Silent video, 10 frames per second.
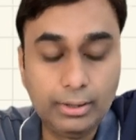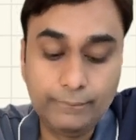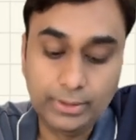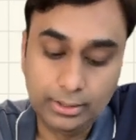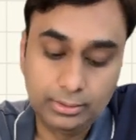
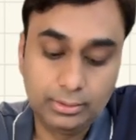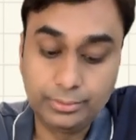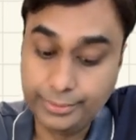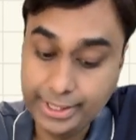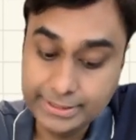Well,
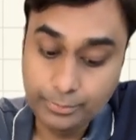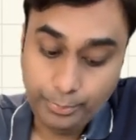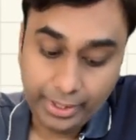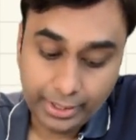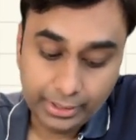the reason
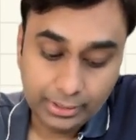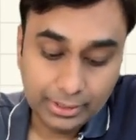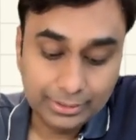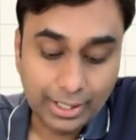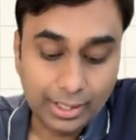being
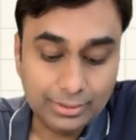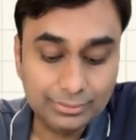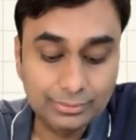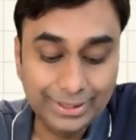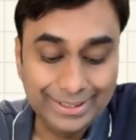that
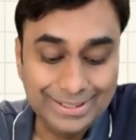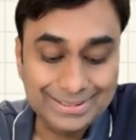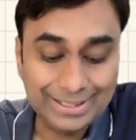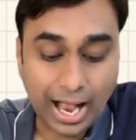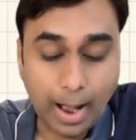
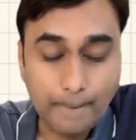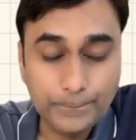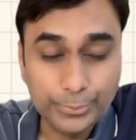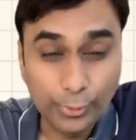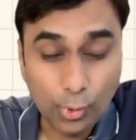it's
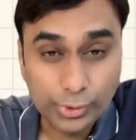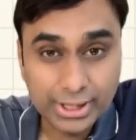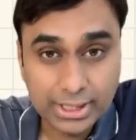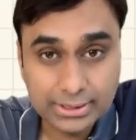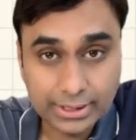
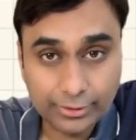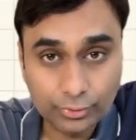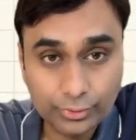approaching 0.